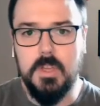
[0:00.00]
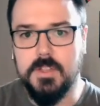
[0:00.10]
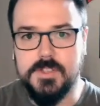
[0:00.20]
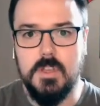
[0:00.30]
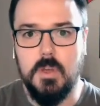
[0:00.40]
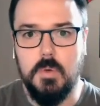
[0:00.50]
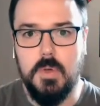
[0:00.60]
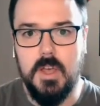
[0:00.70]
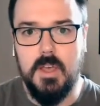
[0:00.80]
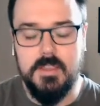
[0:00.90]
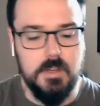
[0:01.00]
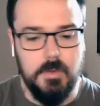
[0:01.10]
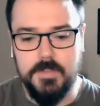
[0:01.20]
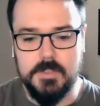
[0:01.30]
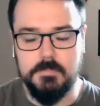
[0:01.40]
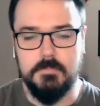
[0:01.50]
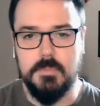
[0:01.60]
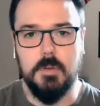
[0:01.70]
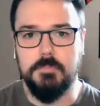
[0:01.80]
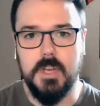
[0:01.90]
We also, have
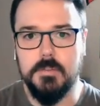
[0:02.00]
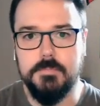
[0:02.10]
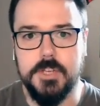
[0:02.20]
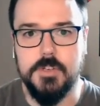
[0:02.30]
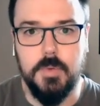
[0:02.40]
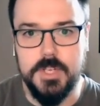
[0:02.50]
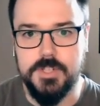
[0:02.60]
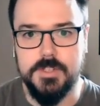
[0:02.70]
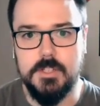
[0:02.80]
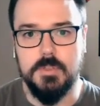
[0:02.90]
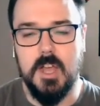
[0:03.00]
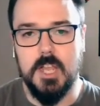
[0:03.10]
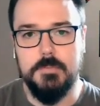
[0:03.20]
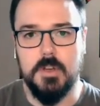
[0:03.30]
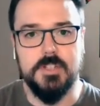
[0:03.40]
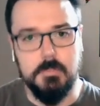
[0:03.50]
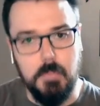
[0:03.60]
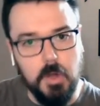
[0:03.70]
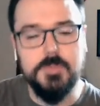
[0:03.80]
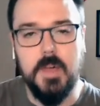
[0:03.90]
some, bigger picture questions to talk about on
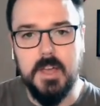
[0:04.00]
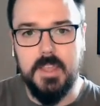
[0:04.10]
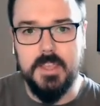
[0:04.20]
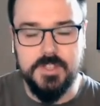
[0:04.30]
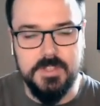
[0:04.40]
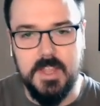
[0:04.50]
tomorrow's podcast.